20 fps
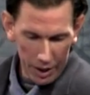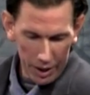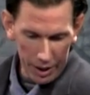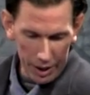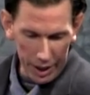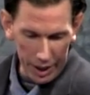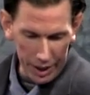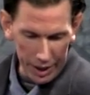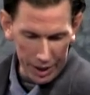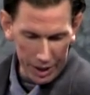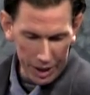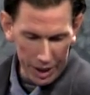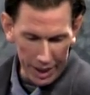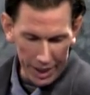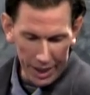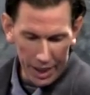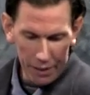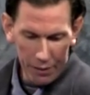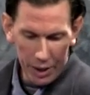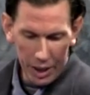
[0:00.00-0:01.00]
They say,
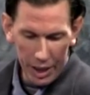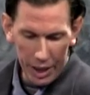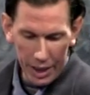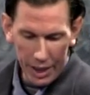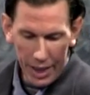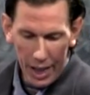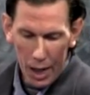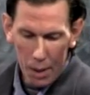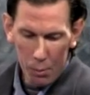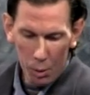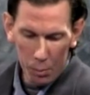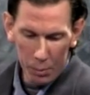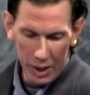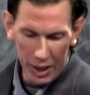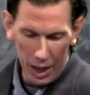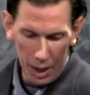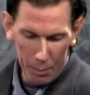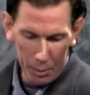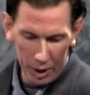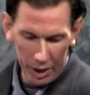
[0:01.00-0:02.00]
given the cable
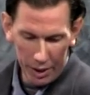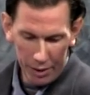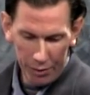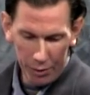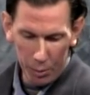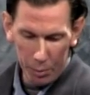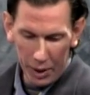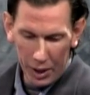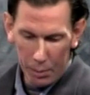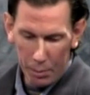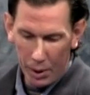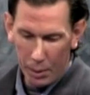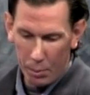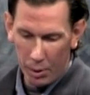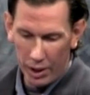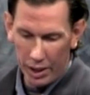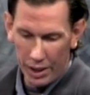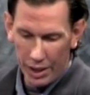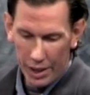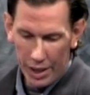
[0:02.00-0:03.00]
monopoly for many
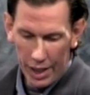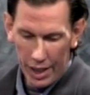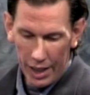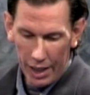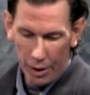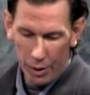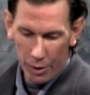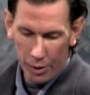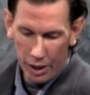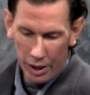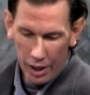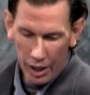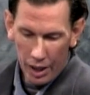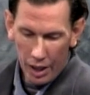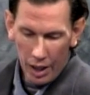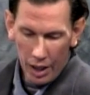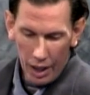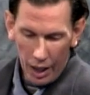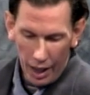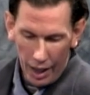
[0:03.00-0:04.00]
people in town,
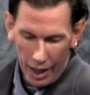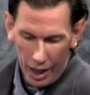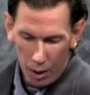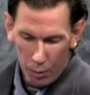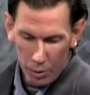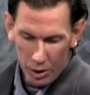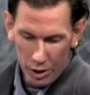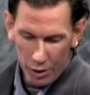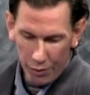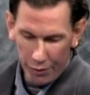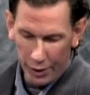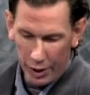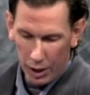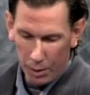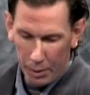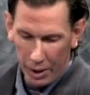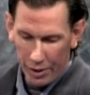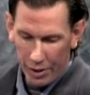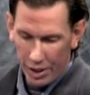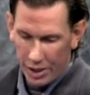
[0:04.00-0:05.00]
how would you feel
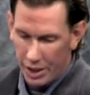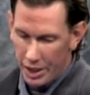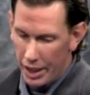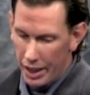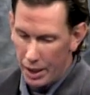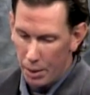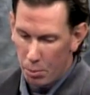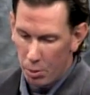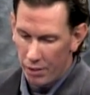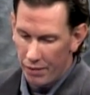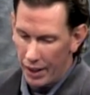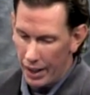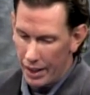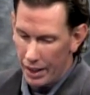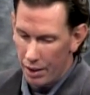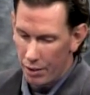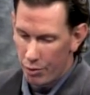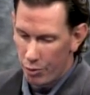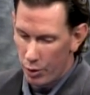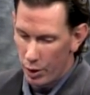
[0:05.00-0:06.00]
about the city
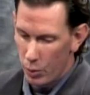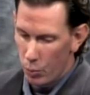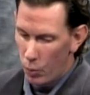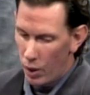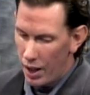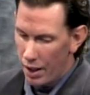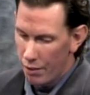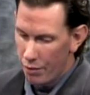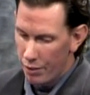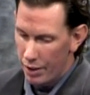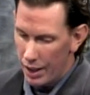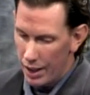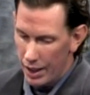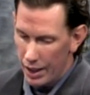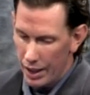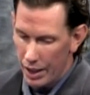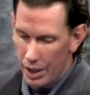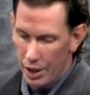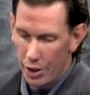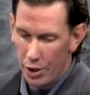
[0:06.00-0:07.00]
providing free
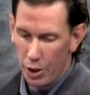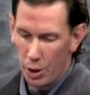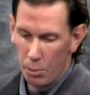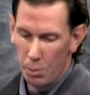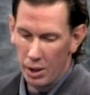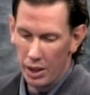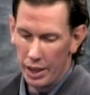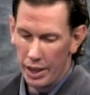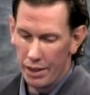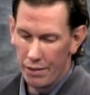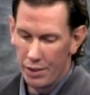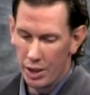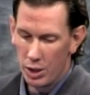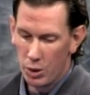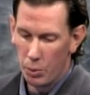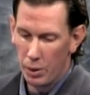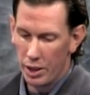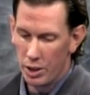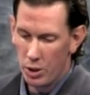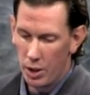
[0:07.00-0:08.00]
Wi-Fi? Do you believe
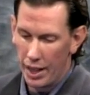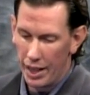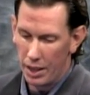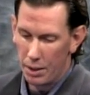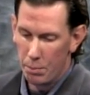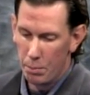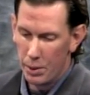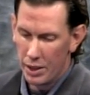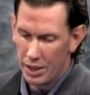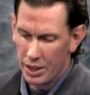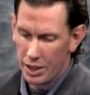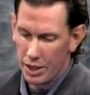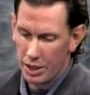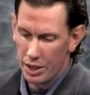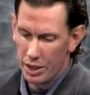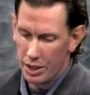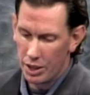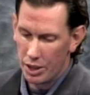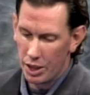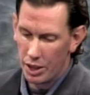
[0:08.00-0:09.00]
this would attract
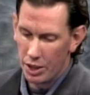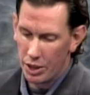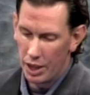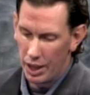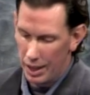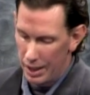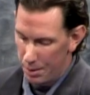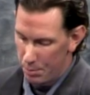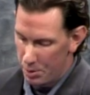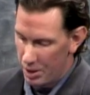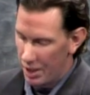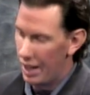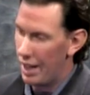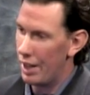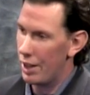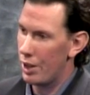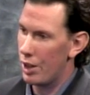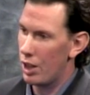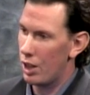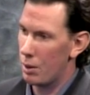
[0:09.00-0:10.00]
businesses, jobs,
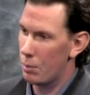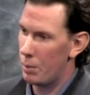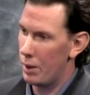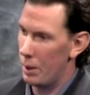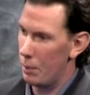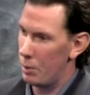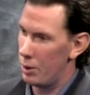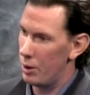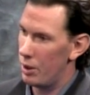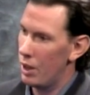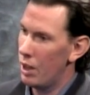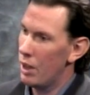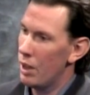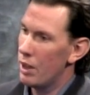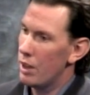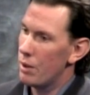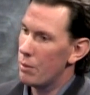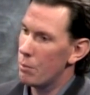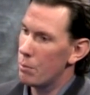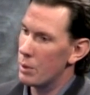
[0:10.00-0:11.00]
and young people?
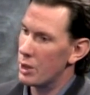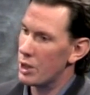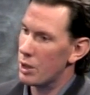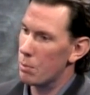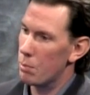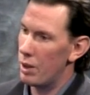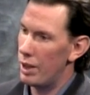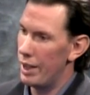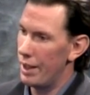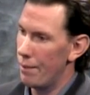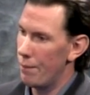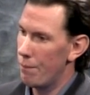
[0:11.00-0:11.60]
Mr. Blood.